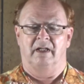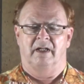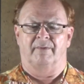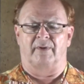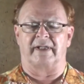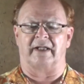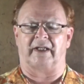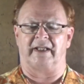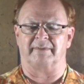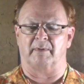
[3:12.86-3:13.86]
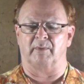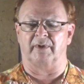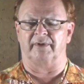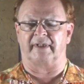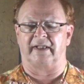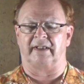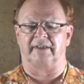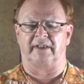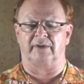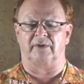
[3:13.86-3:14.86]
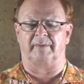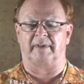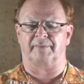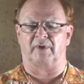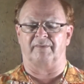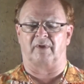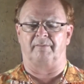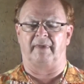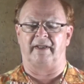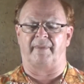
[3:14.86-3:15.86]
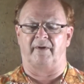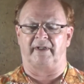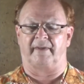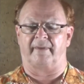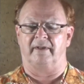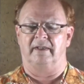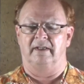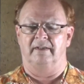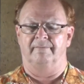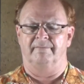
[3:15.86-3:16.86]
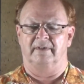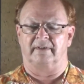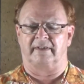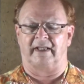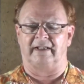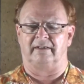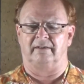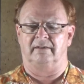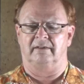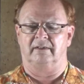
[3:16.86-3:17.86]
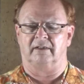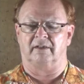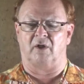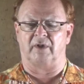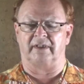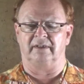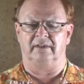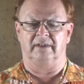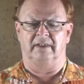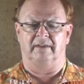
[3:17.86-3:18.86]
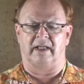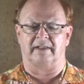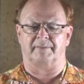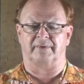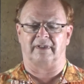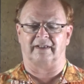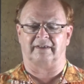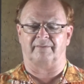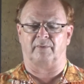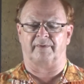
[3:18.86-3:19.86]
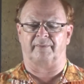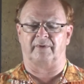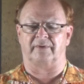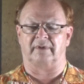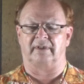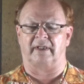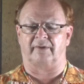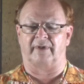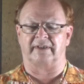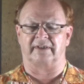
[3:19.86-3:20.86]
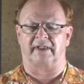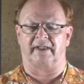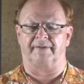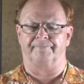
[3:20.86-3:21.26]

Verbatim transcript: For decades, Memorial Day continued to be observed on May 30th, the date Logan had selected for the first Decoration Day.